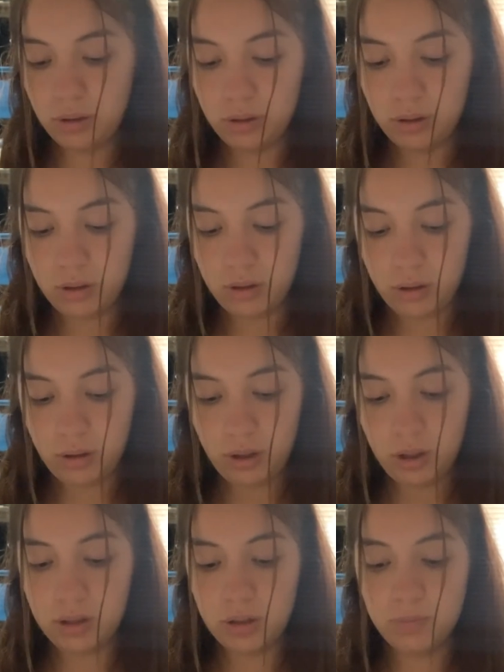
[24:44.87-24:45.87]
There is
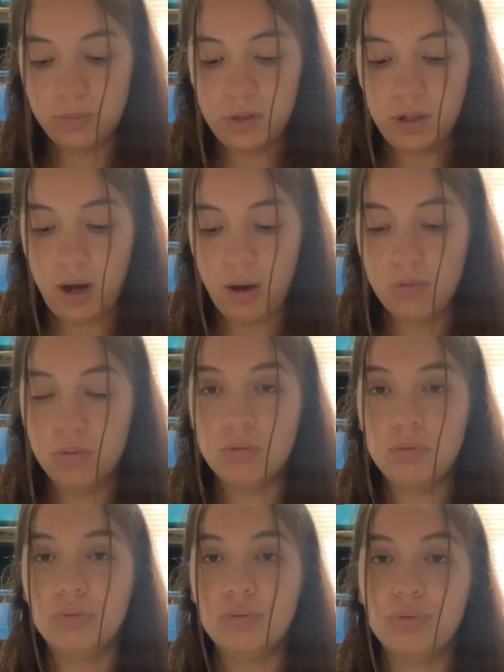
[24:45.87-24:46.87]
some towels
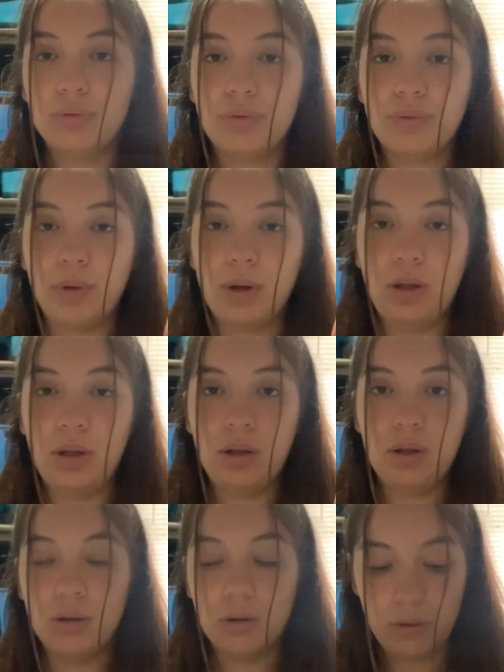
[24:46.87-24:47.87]
right here
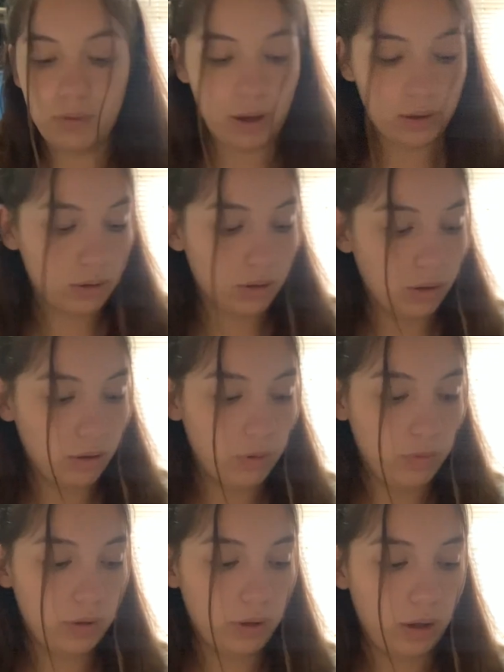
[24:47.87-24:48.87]
that's gonna go with
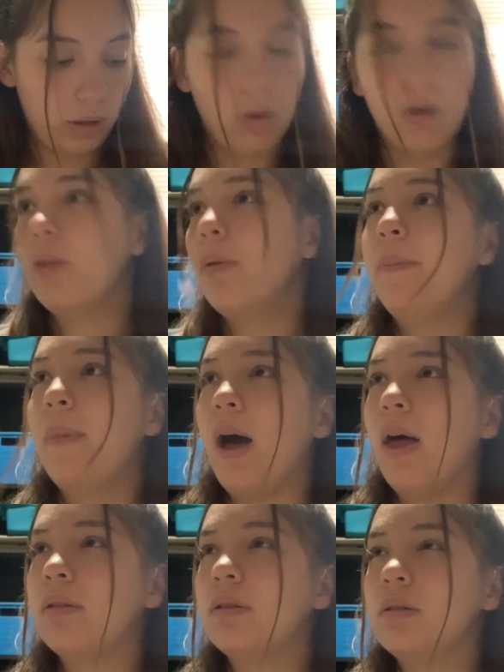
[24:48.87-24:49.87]
like all the bath
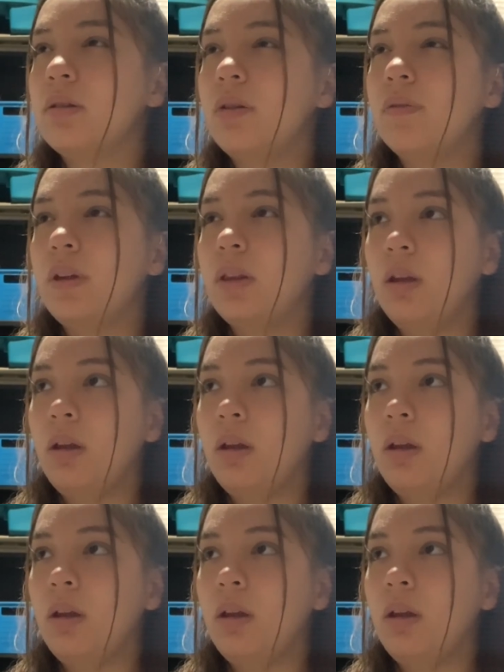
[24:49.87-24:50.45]
stuff, I think.